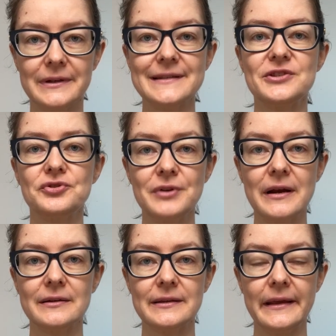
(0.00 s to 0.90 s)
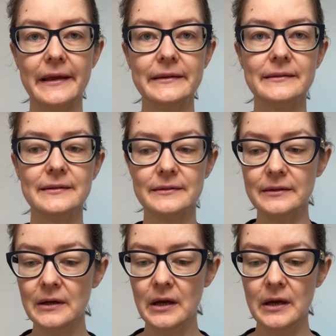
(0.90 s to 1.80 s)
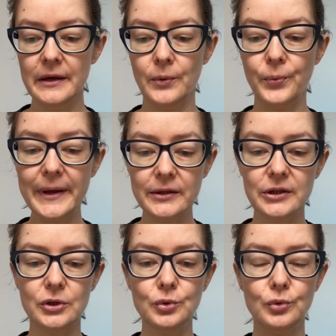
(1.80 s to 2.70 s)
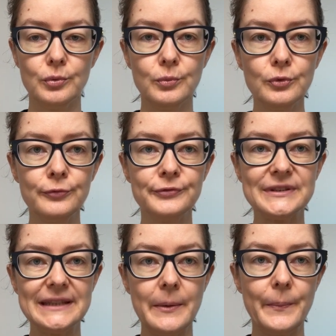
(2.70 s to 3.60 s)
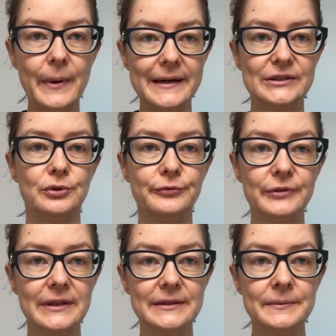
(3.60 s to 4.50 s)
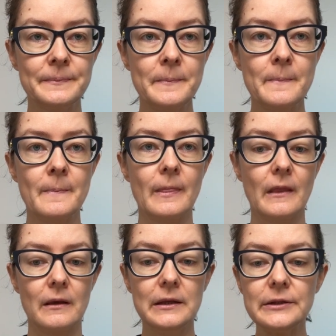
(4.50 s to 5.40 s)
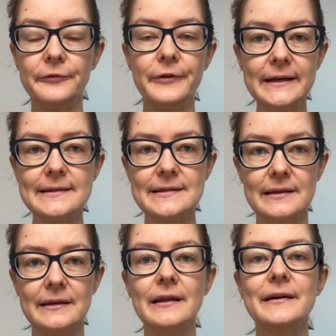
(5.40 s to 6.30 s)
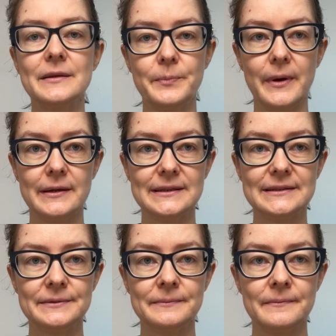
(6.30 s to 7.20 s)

construct, and when you move some parts of it, it affects another parts.